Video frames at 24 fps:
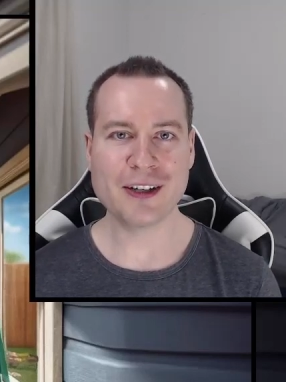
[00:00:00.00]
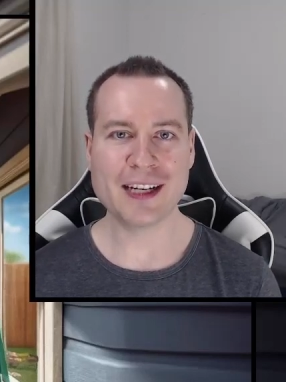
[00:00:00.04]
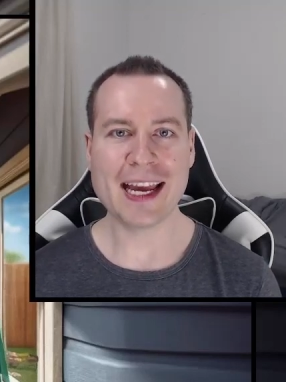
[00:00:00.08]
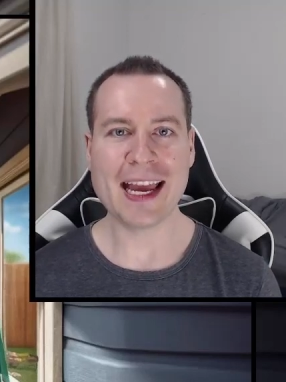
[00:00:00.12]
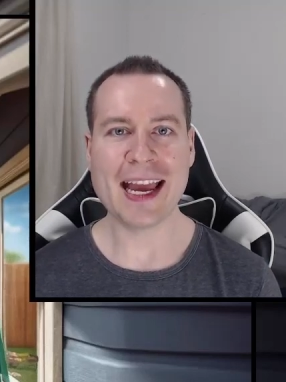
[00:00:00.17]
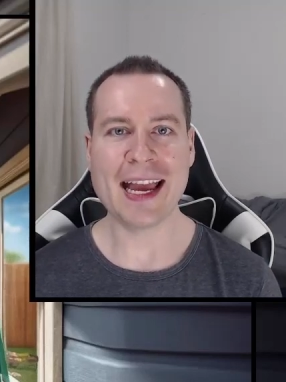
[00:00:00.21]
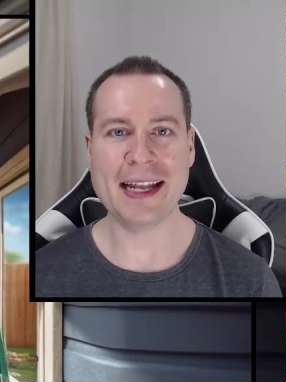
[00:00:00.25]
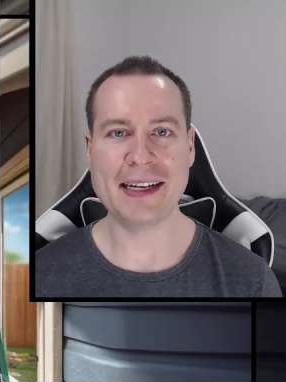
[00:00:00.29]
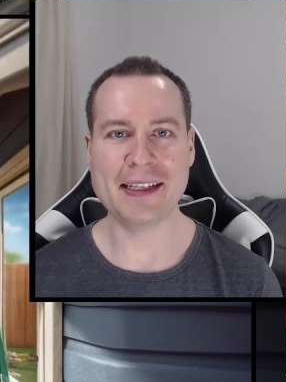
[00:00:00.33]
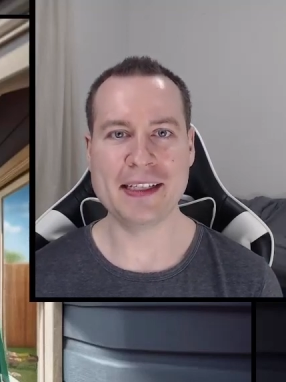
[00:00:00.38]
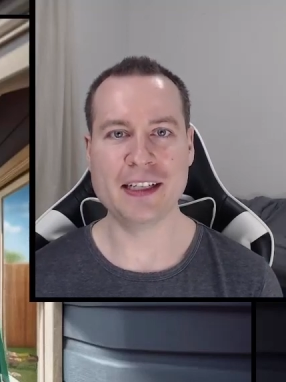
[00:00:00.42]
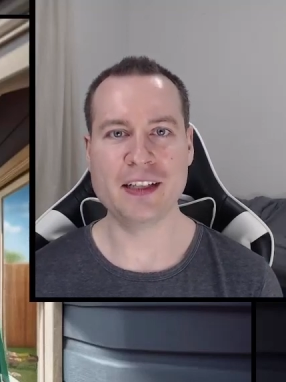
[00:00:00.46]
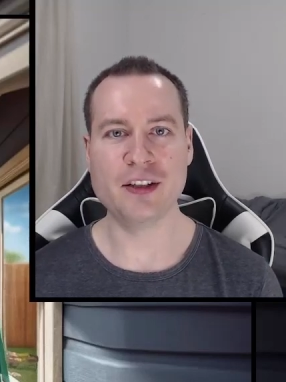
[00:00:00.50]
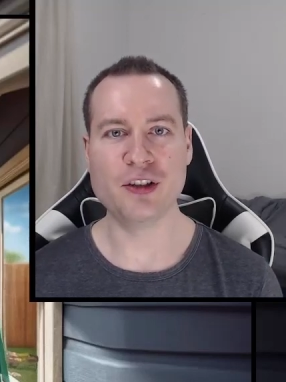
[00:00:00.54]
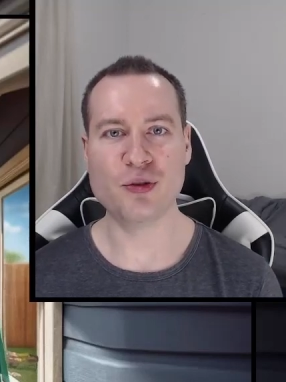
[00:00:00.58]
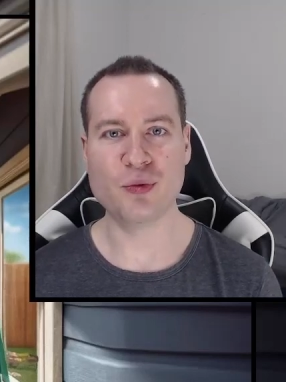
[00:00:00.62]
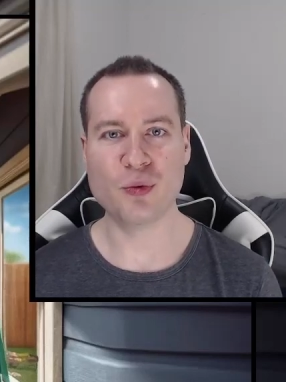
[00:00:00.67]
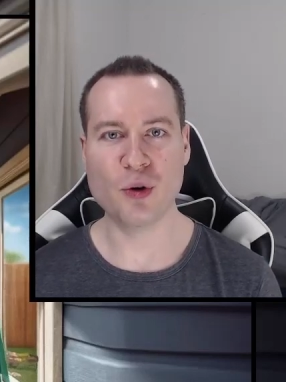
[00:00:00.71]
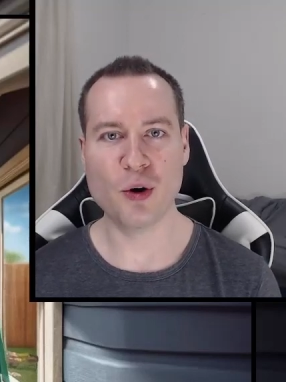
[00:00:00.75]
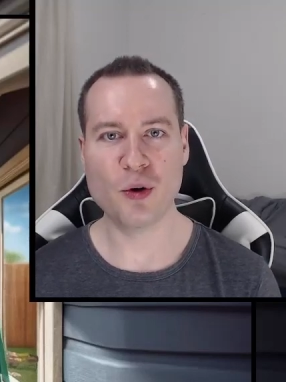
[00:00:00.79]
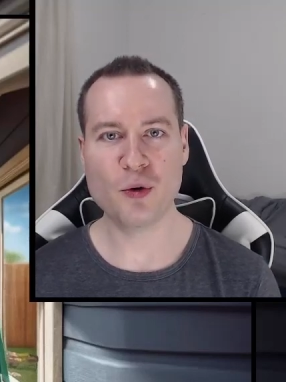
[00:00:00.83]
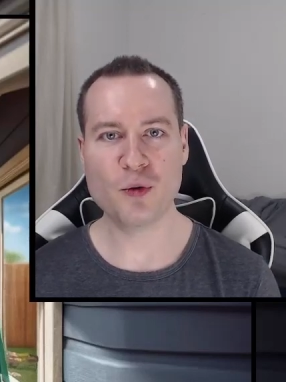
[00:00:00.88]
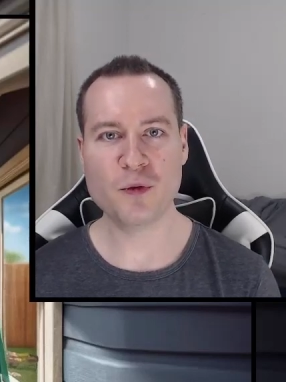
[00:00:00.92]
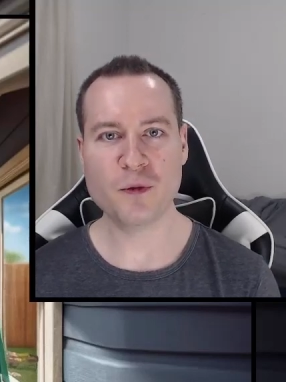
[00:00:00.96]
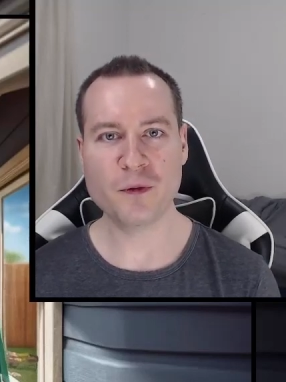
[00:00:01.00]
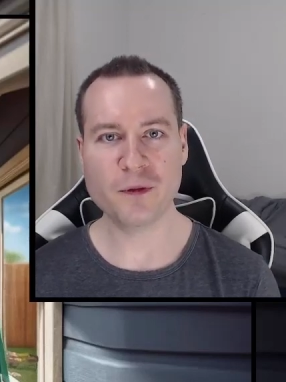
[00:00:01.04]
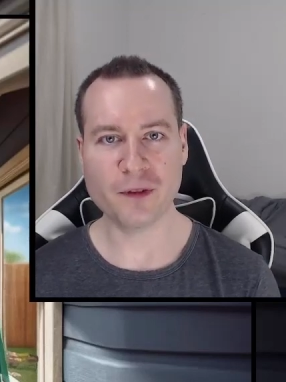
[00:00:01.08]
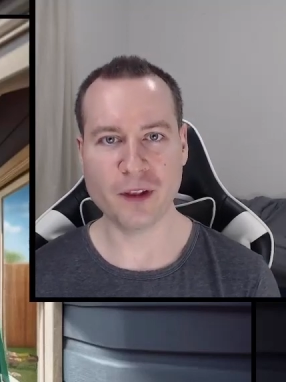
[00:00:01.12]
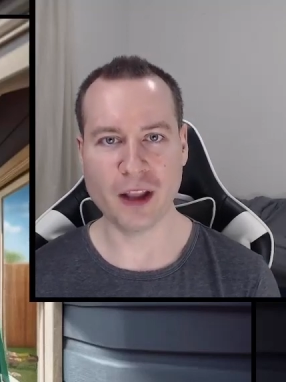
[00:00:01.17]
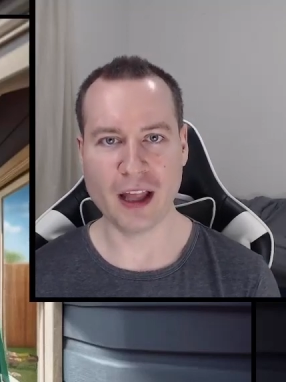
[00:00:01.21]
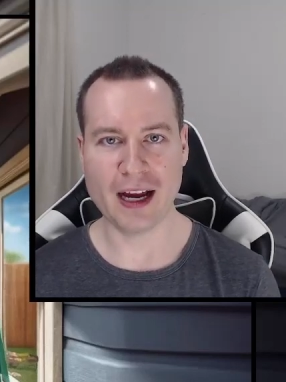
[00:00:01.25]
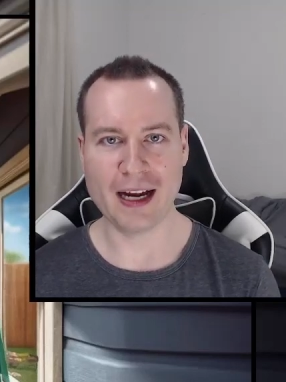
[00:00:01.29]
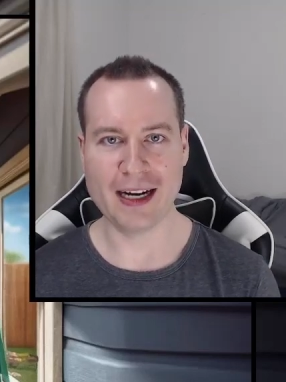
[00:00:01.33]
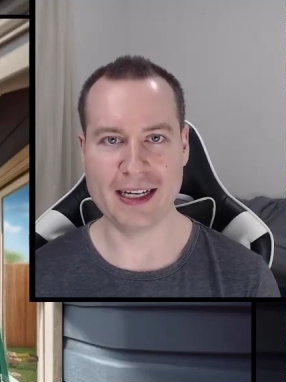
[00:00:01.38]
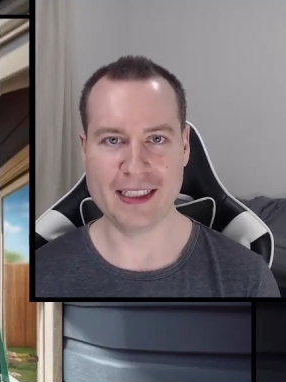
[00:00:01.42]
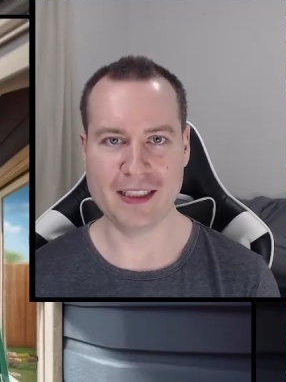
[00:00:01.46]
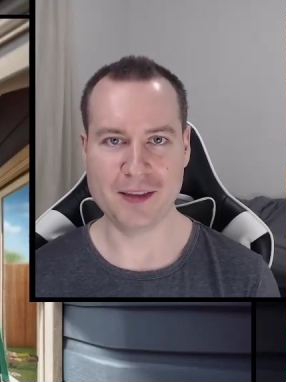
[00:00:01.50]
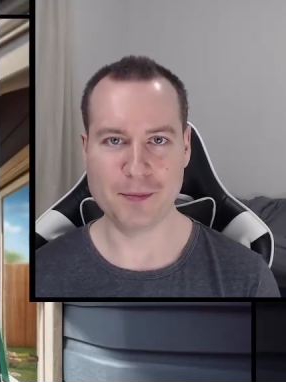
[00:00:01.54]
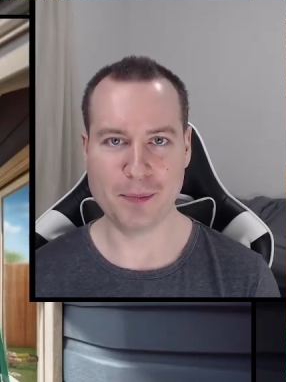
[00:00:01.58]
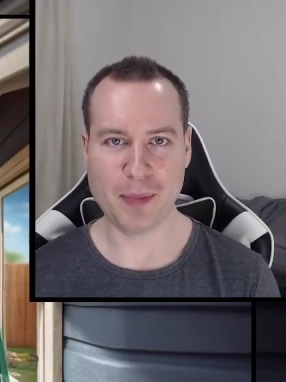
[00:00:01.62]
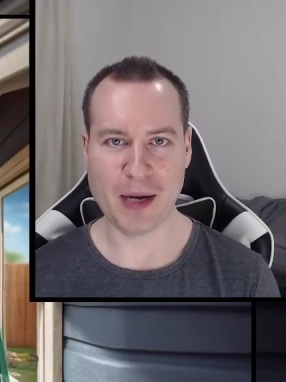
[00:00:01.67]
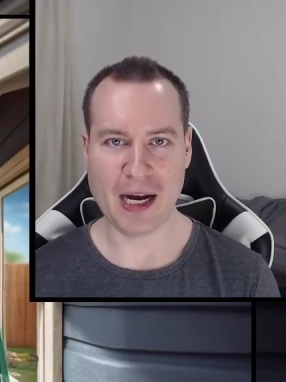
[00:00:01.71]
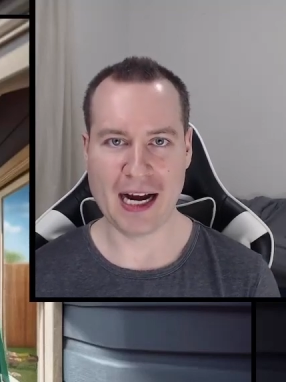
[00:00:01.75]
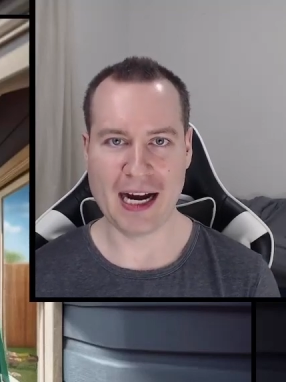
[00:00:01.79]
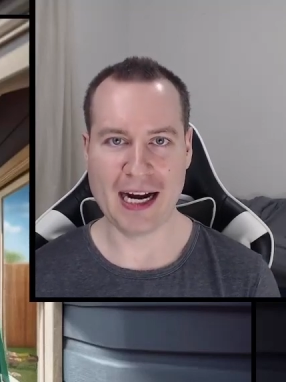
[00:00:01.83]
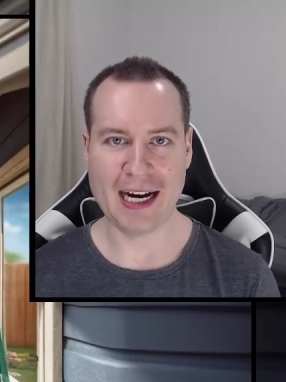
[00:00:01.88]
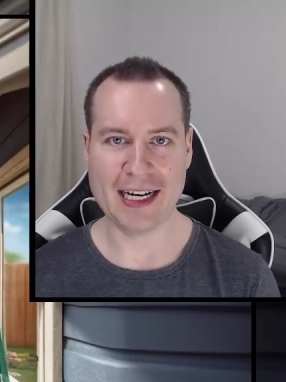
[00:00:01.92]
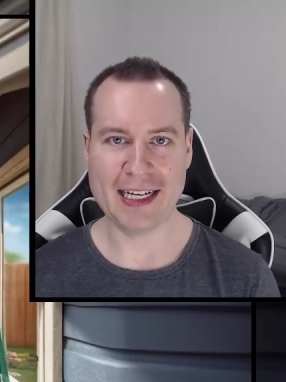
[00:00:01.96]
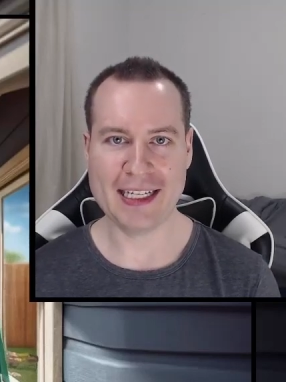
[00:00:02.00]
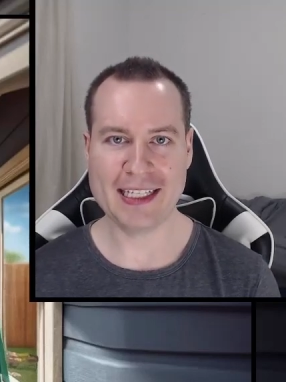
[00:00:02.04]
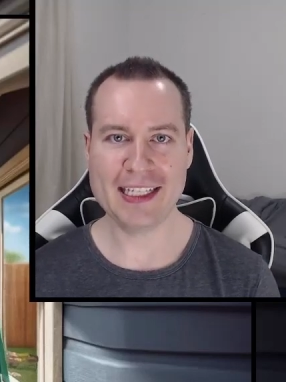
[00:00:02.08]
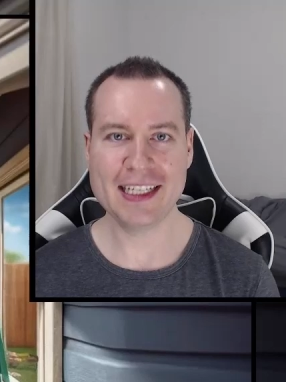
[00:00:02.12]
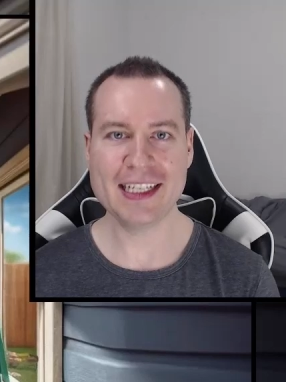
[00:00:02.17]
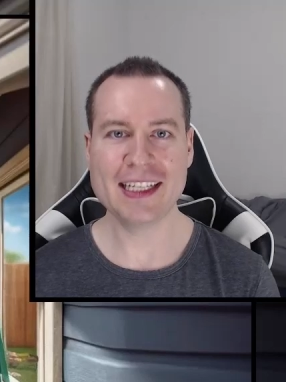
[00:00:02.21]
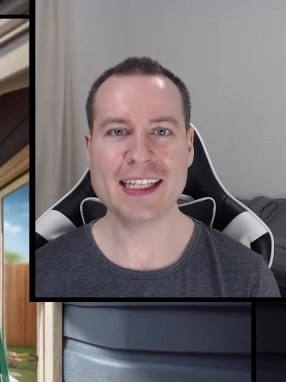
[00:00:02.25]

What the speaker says: and a drone flies by,